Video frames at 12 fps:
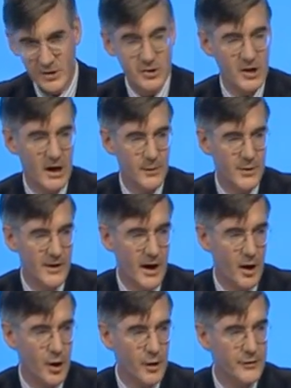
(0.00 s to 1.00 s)
Ladies and
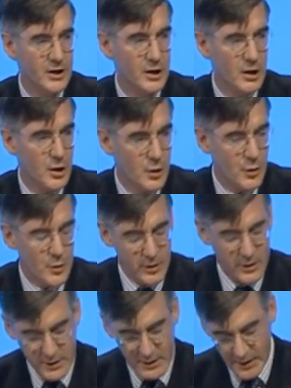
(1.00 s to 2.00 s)
gentlemen, they are holding
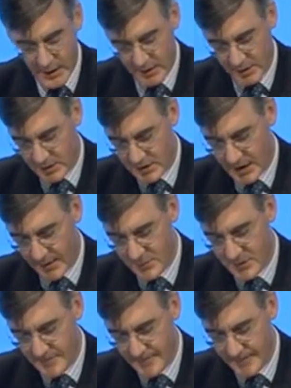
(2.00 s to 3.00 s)
you in
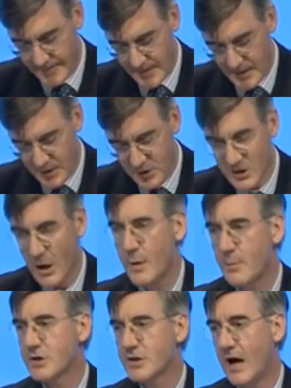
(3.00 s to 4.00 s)
contempt.
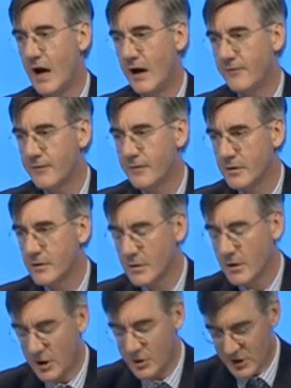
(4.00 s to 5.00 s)
So we must have
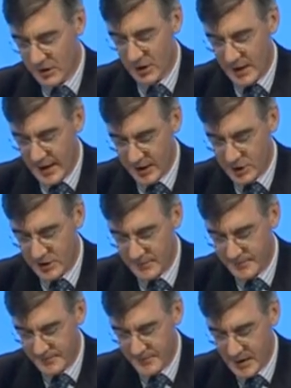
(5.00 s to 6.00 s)
a general
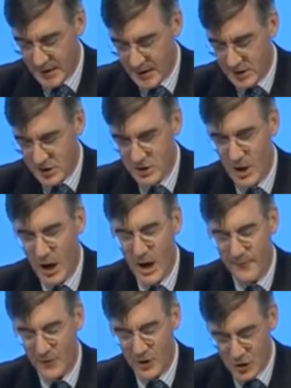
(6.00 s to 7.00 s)
election. It is
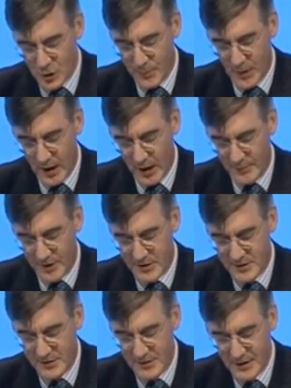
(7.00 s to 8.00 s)
time for a new
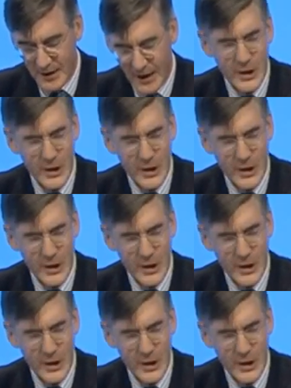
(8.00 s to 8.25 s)
Parliament.